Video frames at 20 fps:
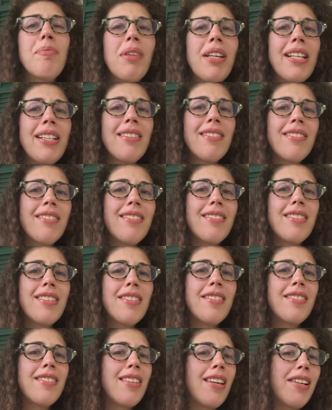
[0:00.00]
like
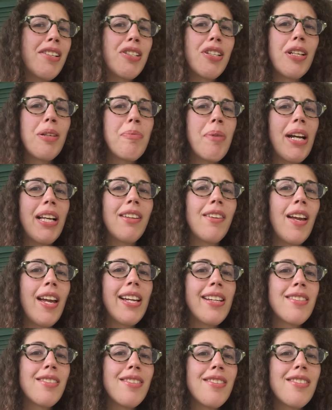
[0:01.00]
touching my
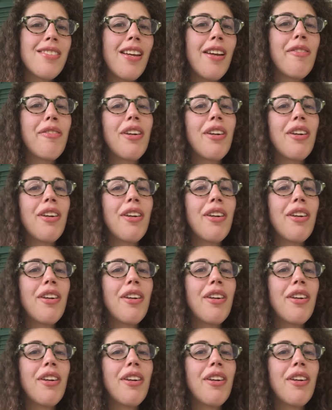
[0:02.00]
legs and stuff.